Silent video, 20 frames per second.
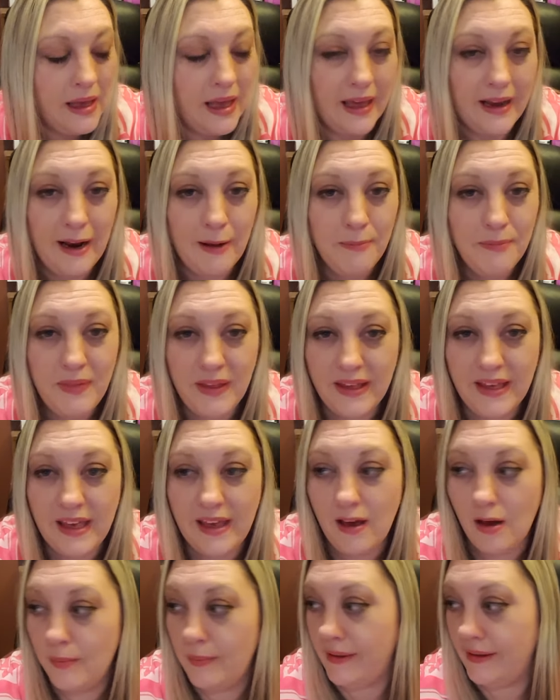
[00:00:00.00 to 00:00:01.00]
And I'm
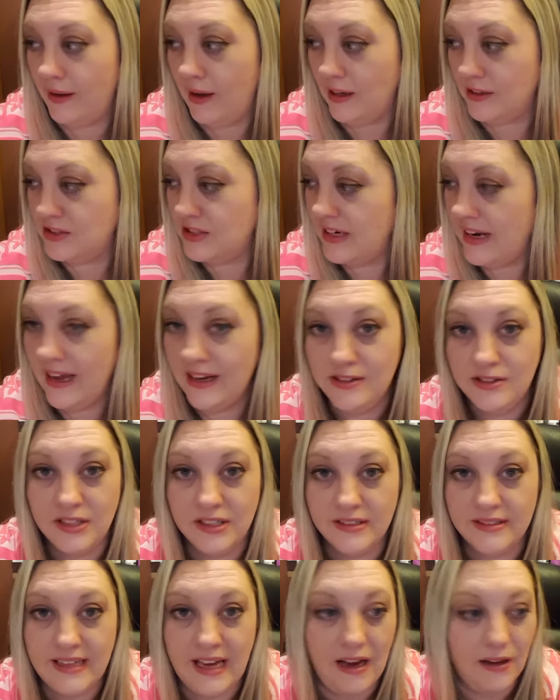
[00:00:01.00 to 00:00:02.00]
thinking, oh my gosh, the
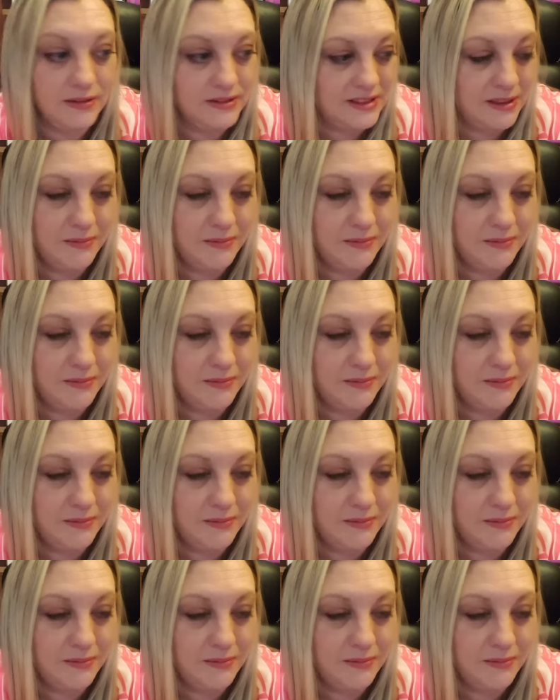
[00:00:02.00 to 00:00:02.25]
engine's out.